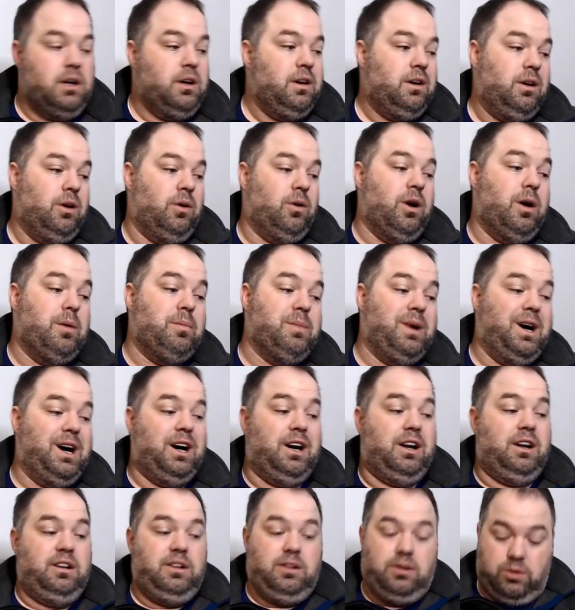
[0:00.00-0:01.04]
want
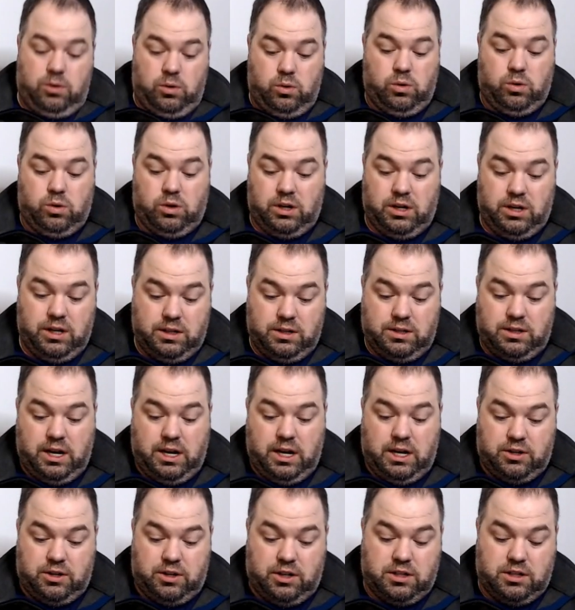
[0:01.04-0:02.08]
mine or his
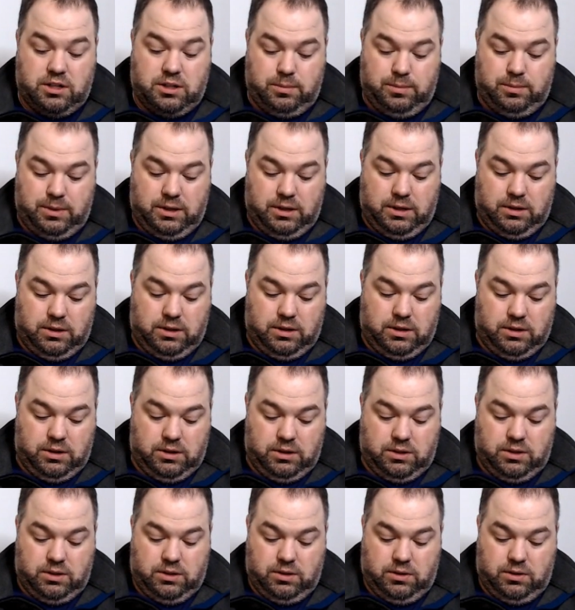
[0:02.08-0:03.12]
address to be out there,
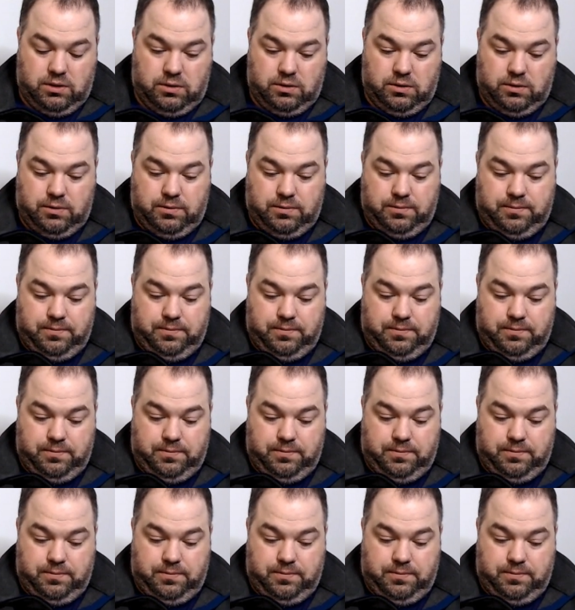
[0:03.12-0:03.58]
so